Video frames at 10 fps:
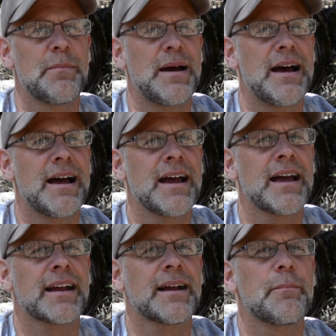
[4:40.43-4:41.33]

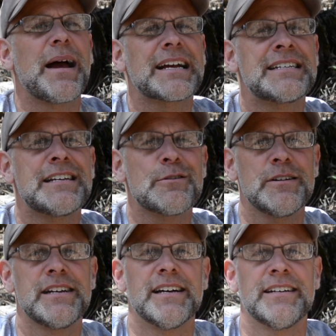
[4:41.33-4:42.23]

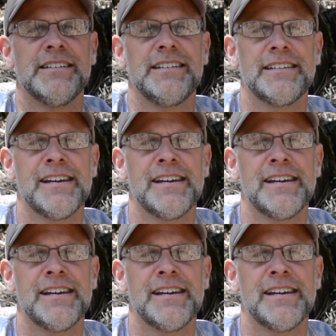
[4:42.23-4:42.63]
Bacteria.